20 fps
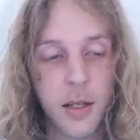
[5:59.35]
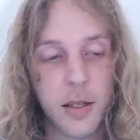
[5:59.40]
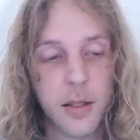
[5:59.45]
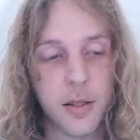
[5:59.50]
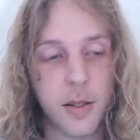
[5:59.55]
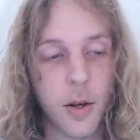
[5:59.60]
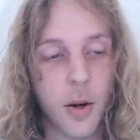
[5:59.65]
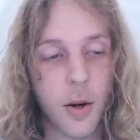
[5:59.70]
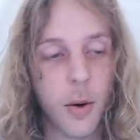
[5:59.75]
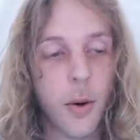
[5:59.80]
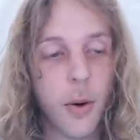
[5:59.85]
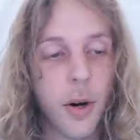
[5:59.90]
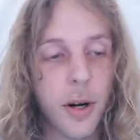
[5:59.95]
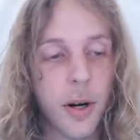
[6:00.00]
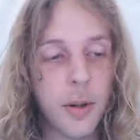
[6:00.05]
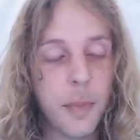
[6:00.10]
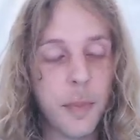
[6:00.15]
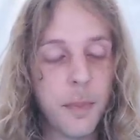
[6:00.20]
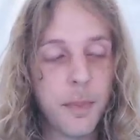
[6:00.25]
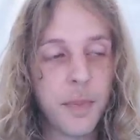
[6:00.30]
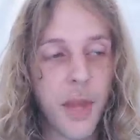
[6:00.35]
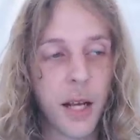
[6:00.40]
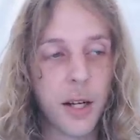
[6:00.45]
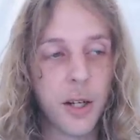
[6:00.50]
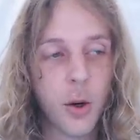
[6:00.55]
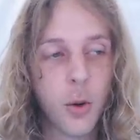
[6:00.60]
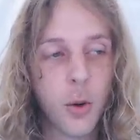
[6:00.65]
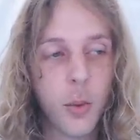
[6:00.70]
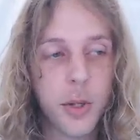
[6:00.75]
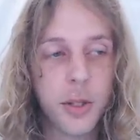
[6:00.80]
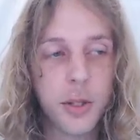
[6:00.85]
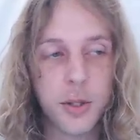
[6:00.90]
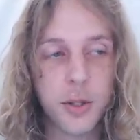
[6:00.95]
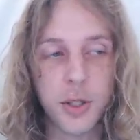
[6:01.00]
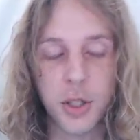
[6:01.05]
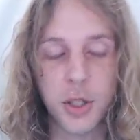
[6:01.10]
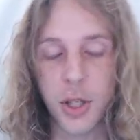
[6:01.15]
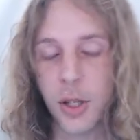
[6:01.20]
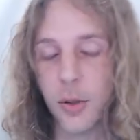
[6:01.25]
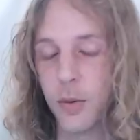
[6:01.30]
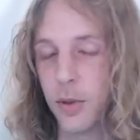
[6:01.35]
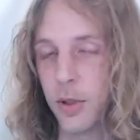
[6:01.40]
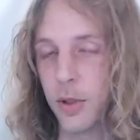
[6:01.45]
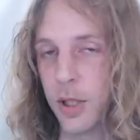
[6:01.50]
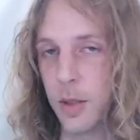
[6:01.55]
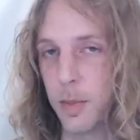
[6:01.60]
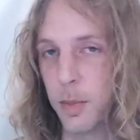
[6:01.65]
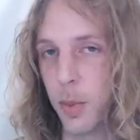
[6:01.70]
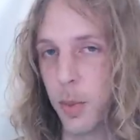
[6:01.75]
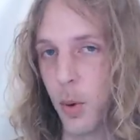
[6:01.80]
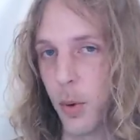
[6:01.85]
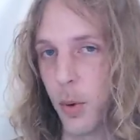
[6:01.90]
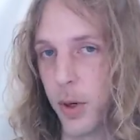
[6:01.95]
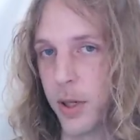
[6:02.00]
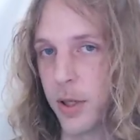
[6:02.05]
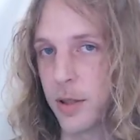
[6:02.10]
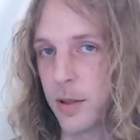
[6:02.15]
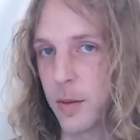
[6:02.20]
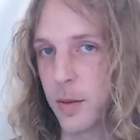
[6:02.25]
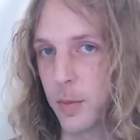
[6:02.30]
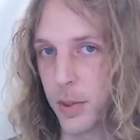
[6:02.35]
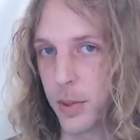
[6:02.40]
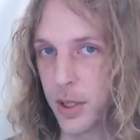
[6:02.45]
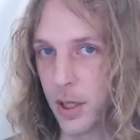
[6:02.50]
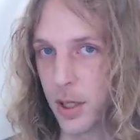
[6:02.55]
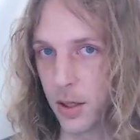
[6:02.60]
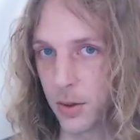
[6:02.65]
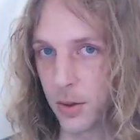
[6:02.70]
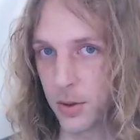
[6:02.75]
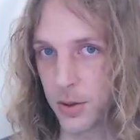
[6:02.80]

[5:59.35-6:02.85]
So I know we generally point beginners